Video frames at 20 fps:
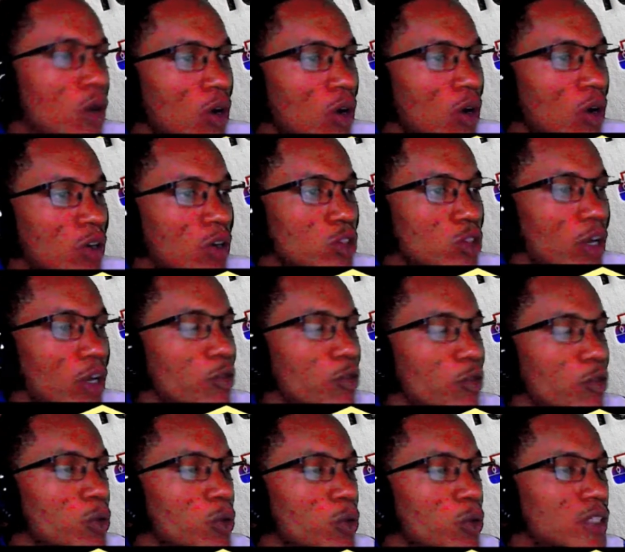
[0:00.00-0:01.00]
So if we were
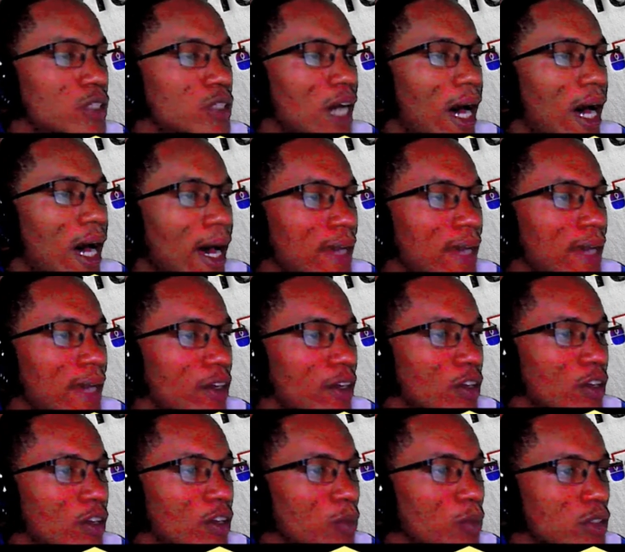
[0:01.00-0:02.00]
to add a
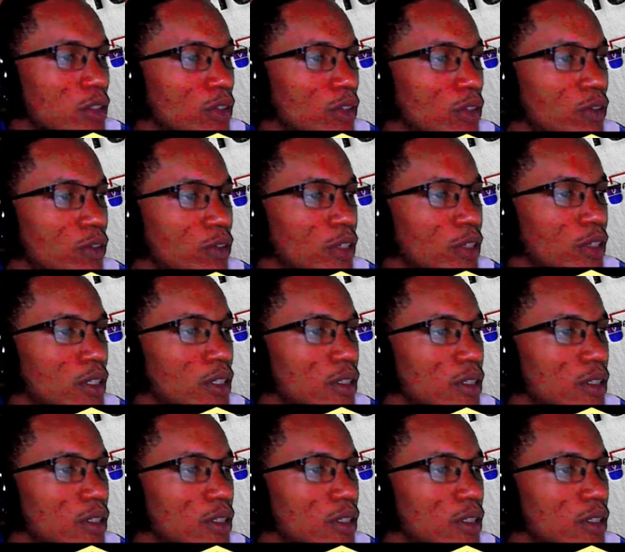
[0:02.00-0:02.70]
number to 3,